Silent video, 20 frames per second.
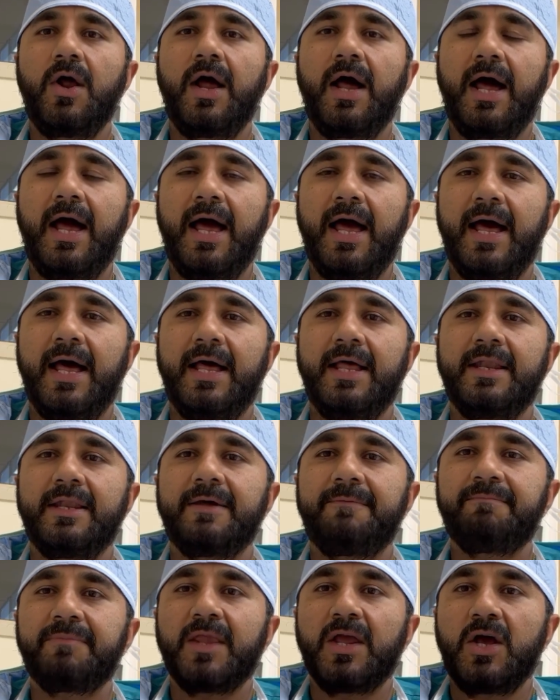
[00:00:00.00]

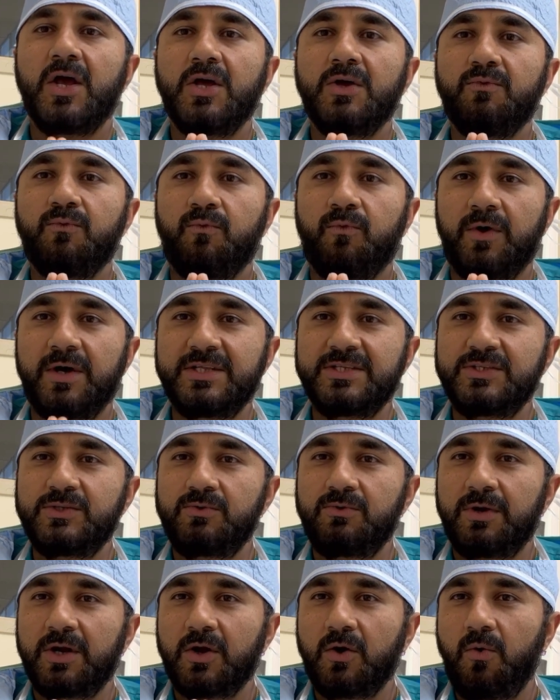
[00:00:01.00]
And once
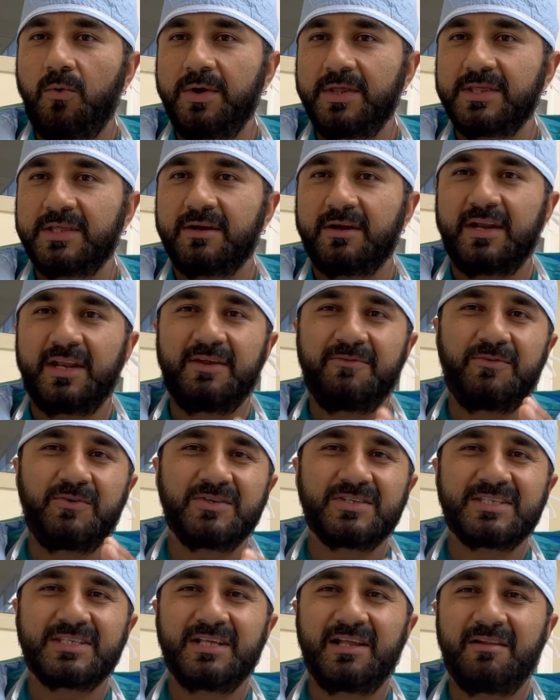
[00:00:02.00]
you are going there, and if you're
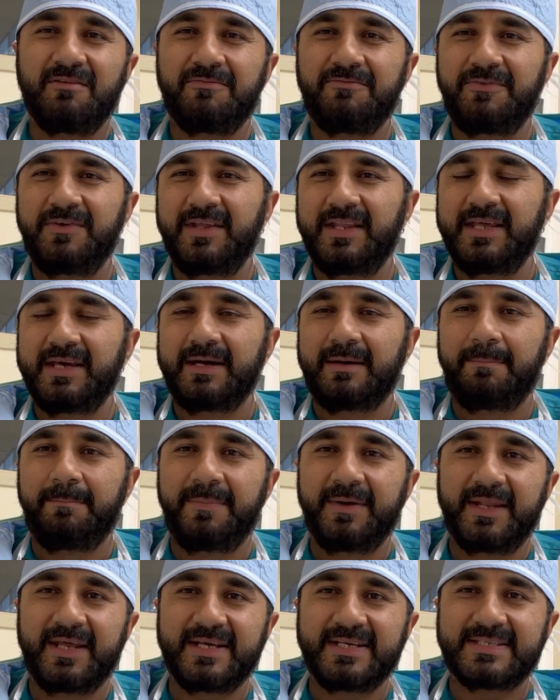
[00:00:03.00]
still feeling a
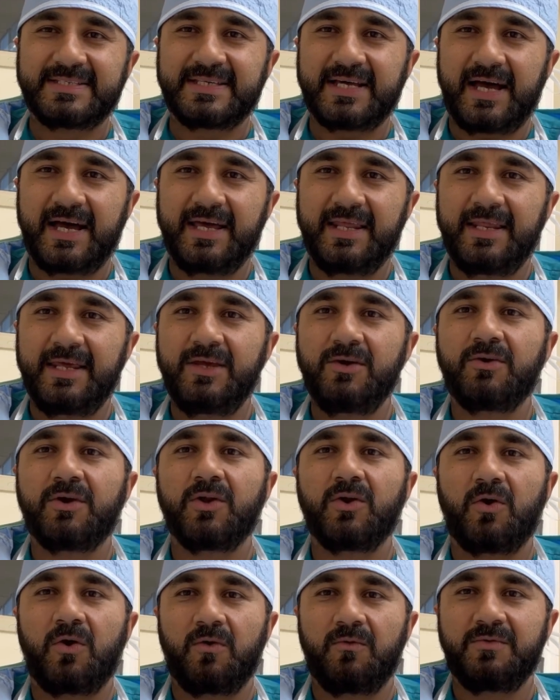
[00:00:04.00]
bit anxiety, you
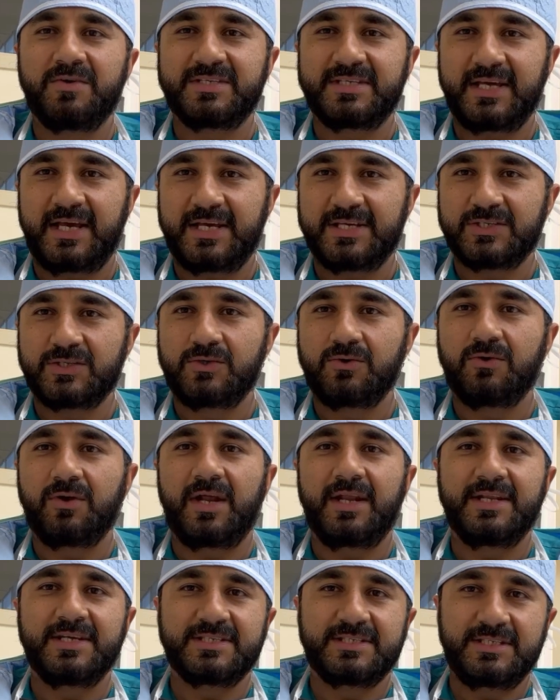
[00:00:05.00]
can always ask your
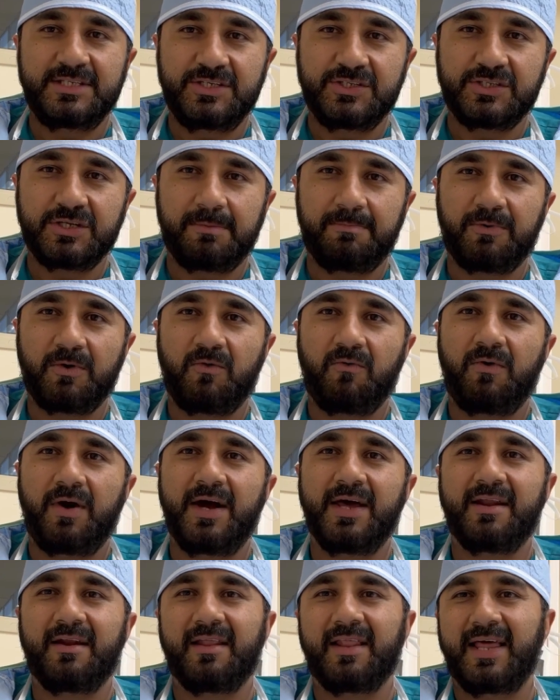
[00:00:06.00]
anesthesia
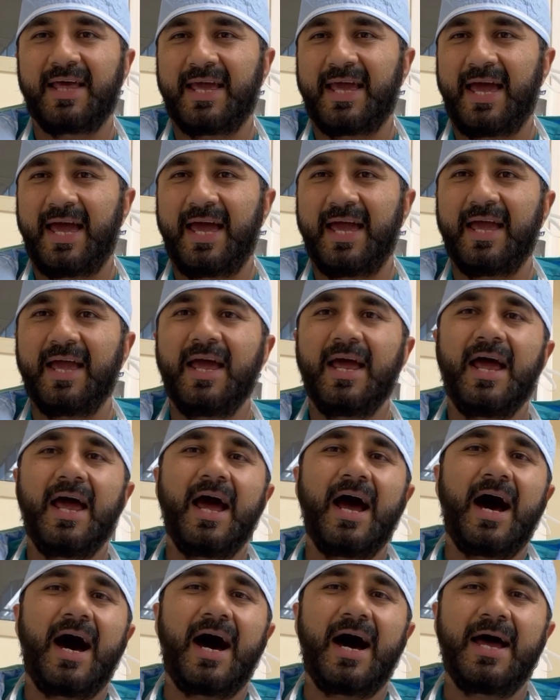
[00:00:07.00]
provider, like, hey,
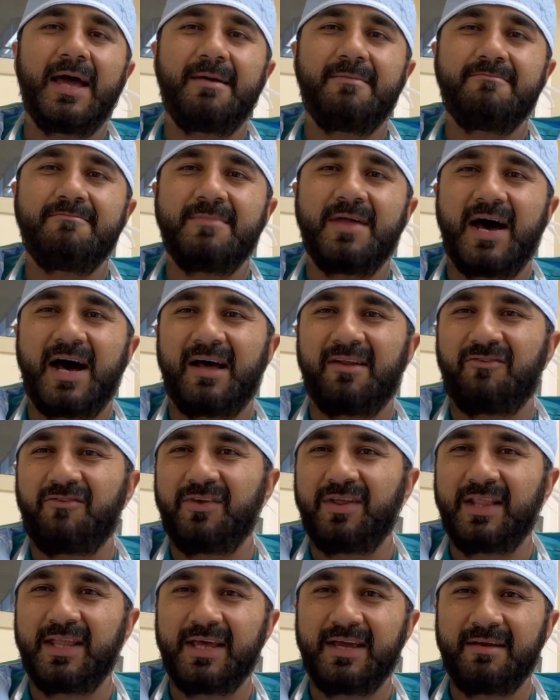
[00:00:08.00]
I am not
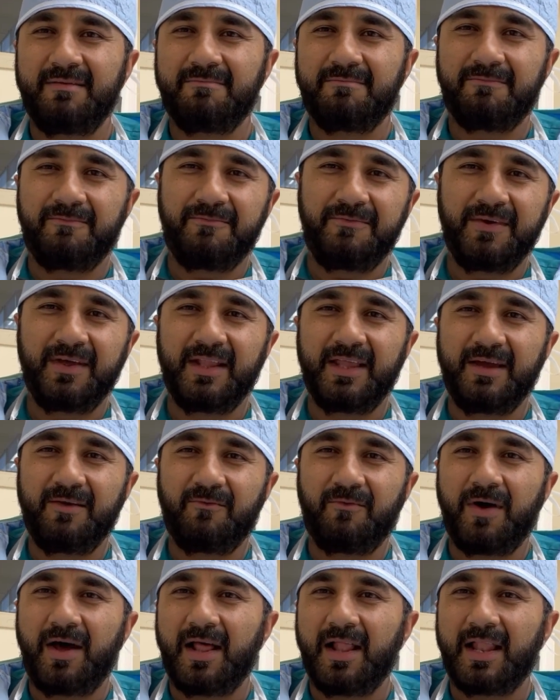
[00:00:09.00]
really feeling
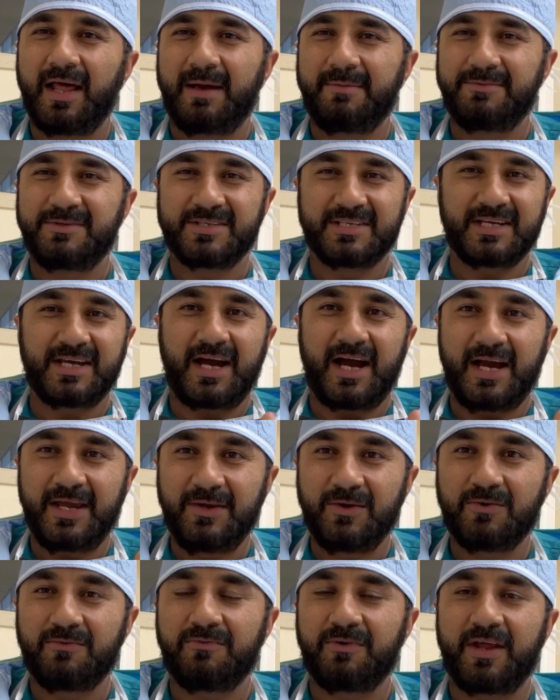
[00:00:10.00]
well. I'm just
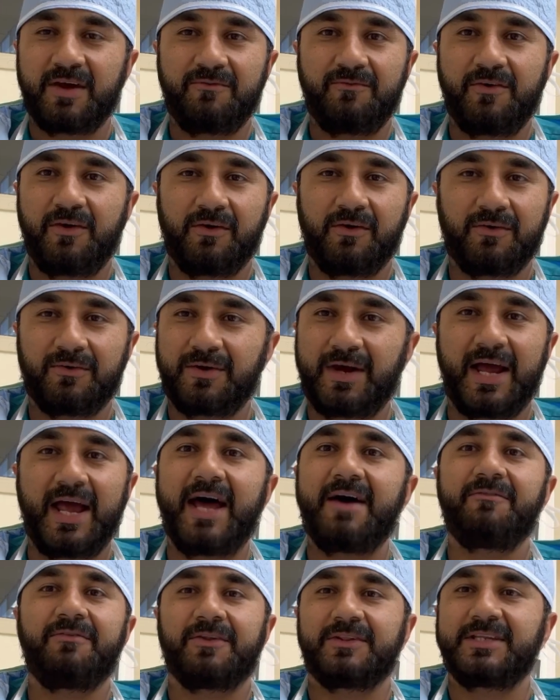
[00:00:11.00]
kind of like, I
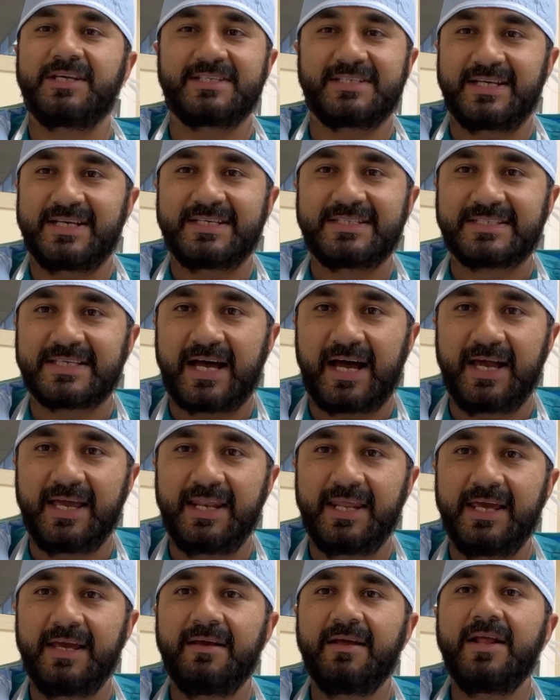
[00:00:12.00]
have this
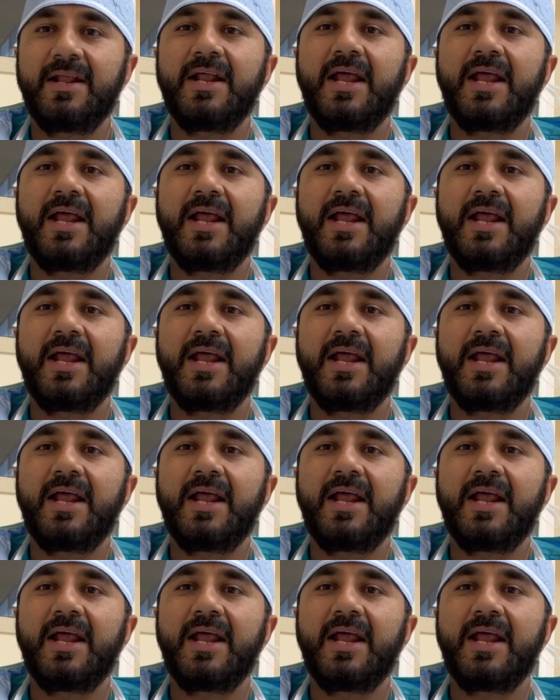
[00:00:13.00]
anxiety.